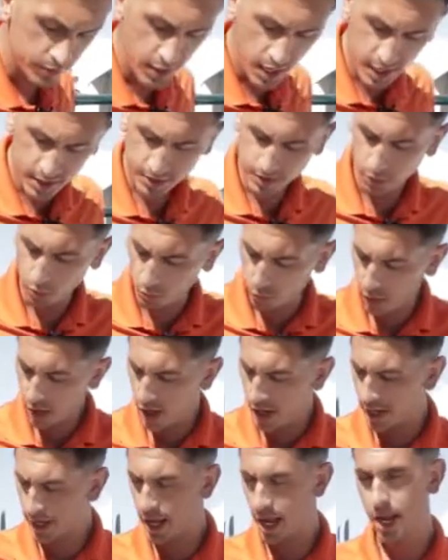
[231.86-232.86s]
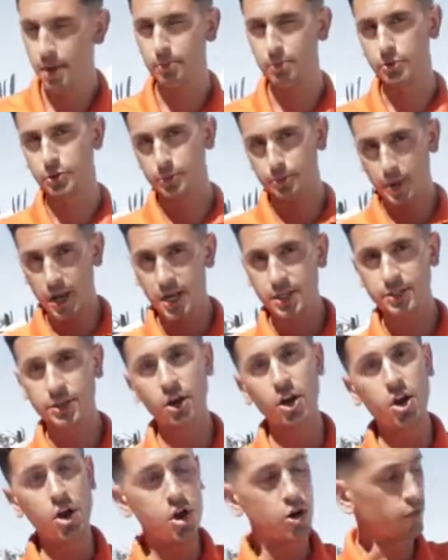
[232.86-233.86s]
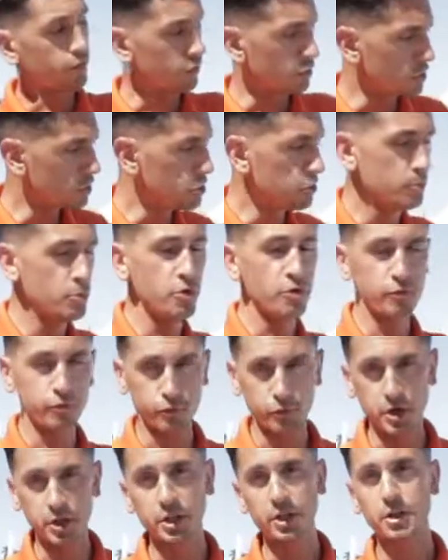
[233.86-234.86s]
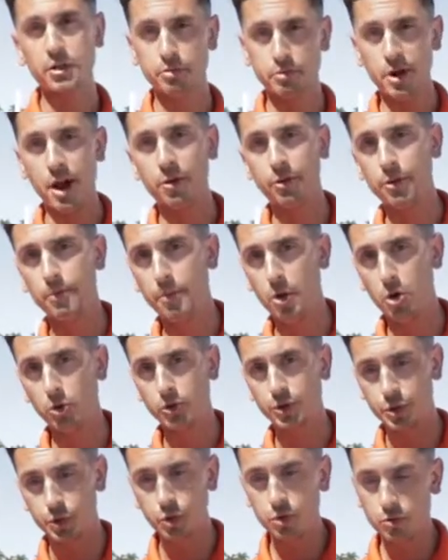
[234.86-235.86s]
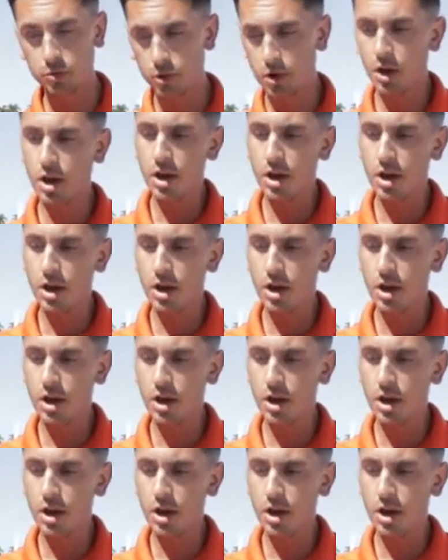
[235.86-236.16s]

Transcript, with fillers: nice, wide, ample space for you to move freely throughout the boat too.